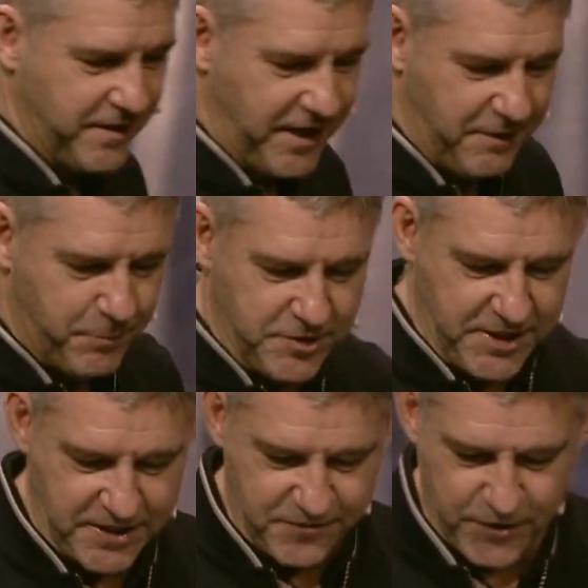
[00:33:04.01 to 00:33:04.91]
Hebrews
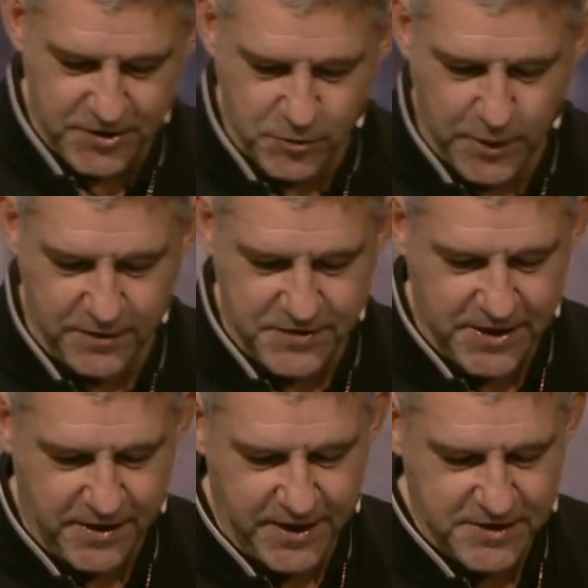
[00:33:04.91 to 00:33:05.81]
6, verse 12
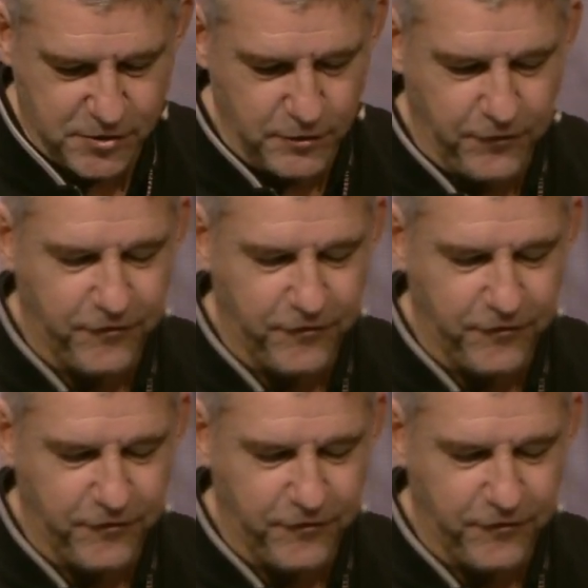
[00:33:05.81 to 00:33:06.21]
said that it's through